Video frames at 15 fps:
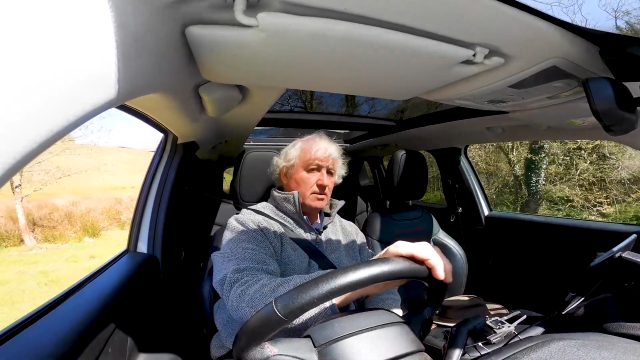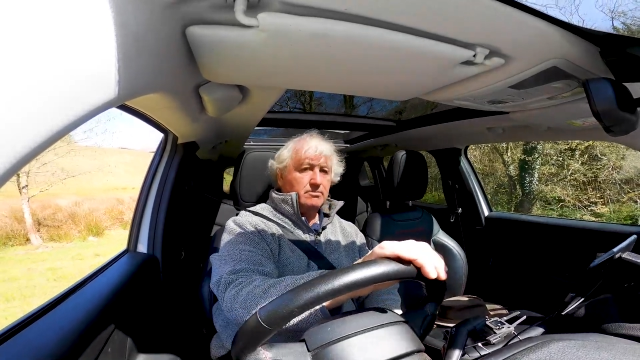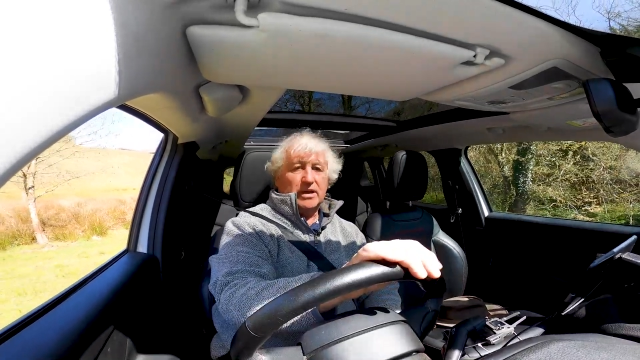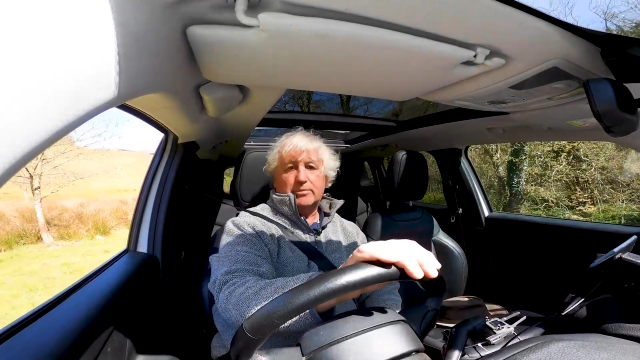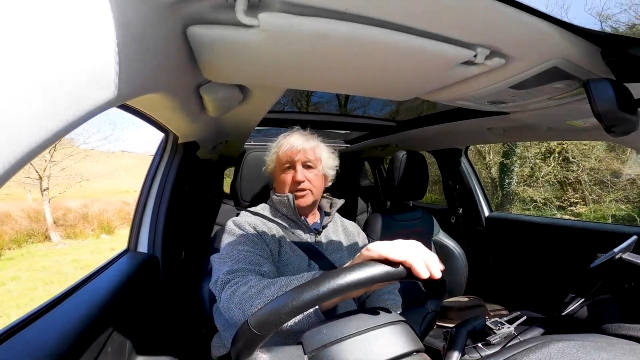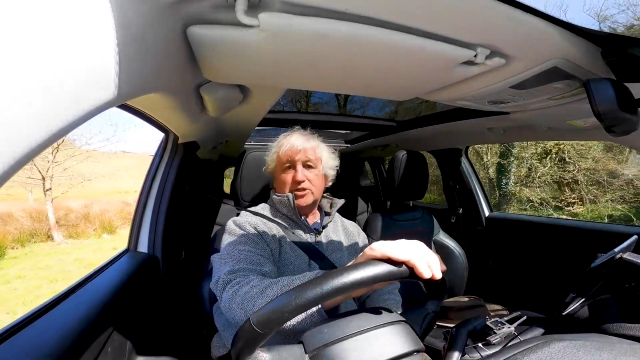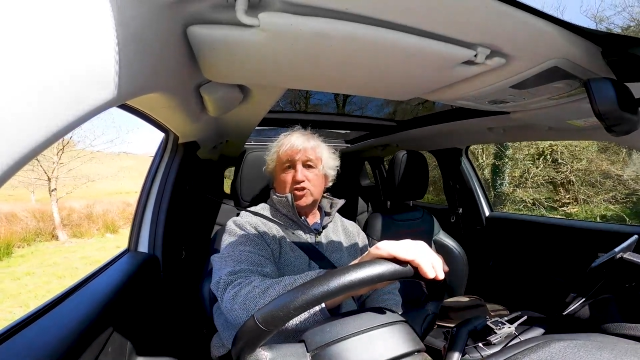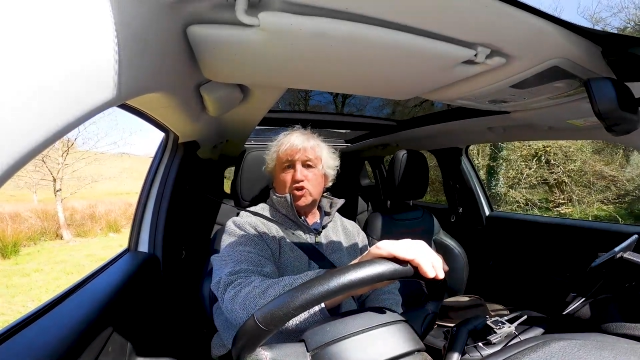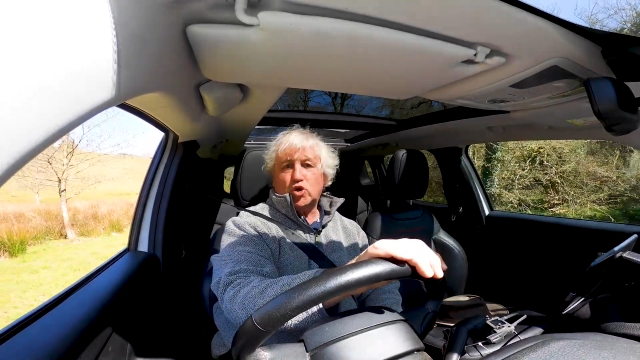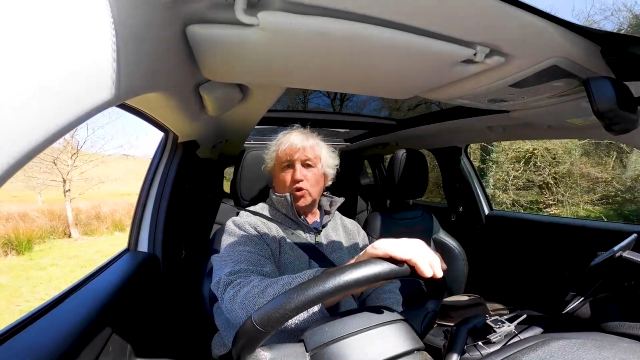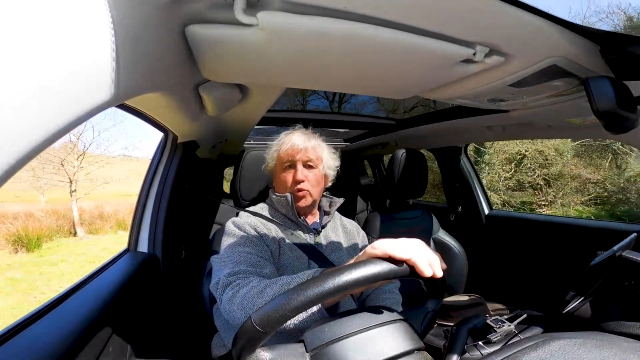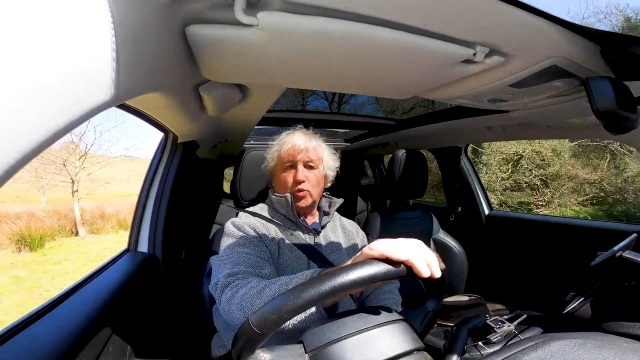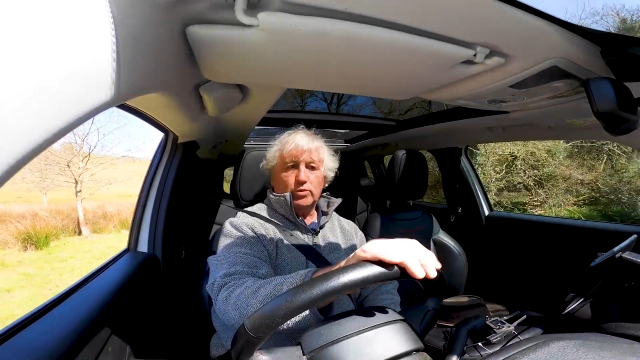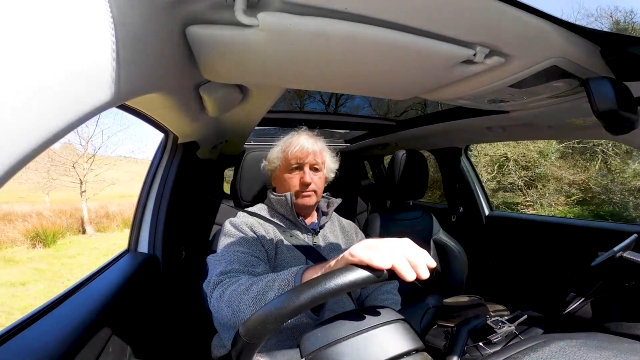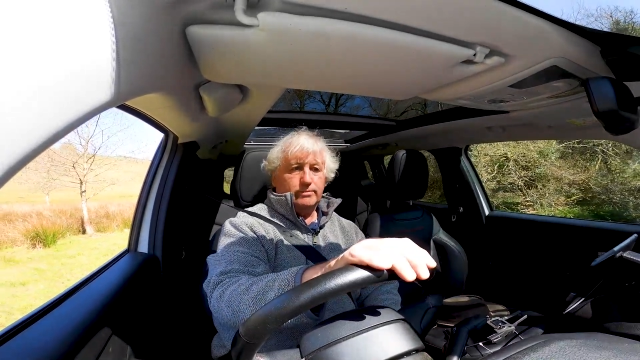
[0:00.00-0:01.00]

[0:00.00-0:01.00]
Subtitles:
Maybe 2.